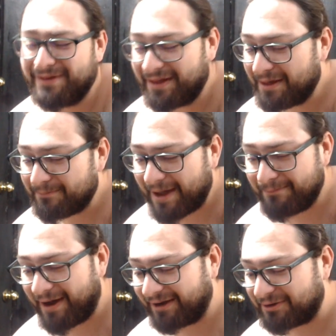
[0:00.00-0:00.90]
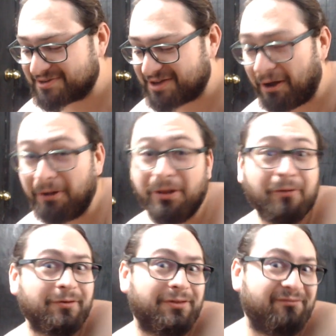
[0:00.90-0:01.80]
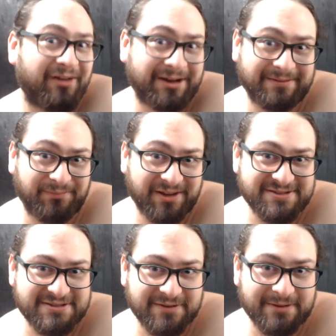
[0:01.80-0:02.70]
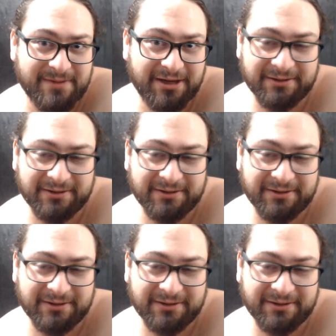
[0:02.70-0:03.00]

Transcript: My mind goes all over the fucking place. See what I mean?